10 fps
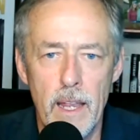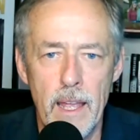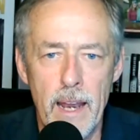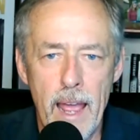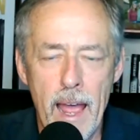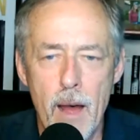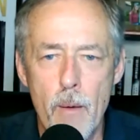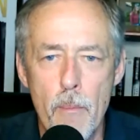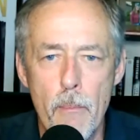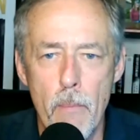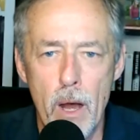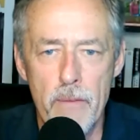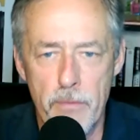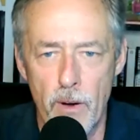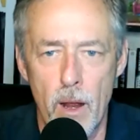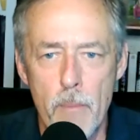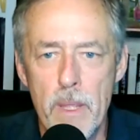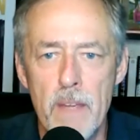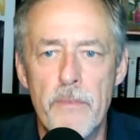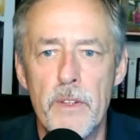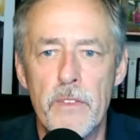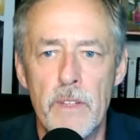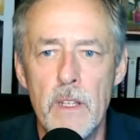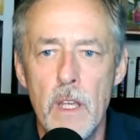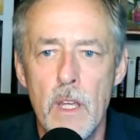and how from infancy